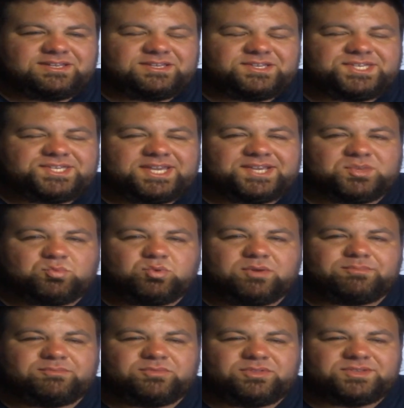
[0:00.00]
says
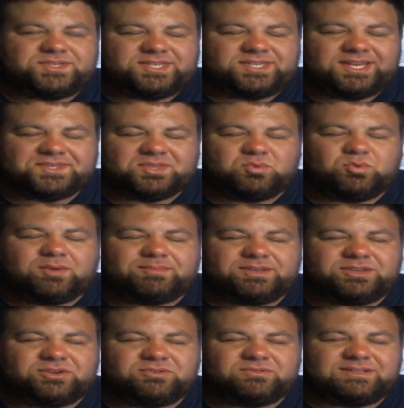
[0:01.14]
the
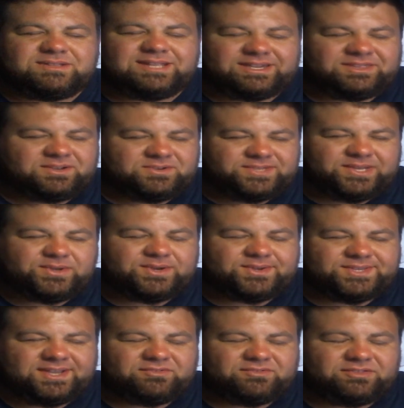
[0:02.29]
women who lick their
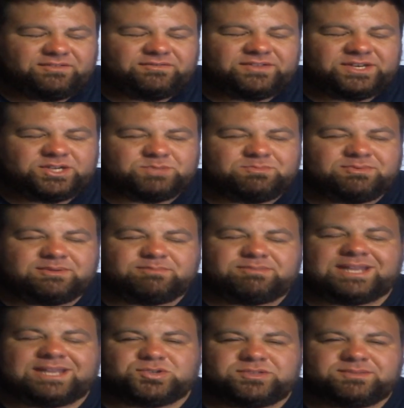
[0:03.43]
dildos after they finish
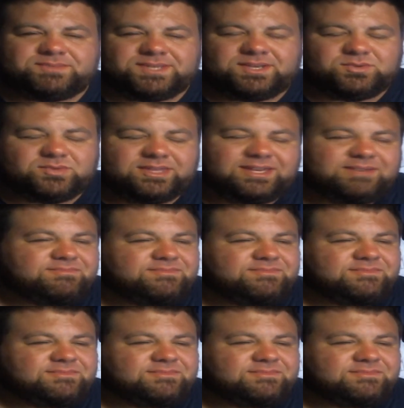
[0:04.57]
pleasuring themselves with it.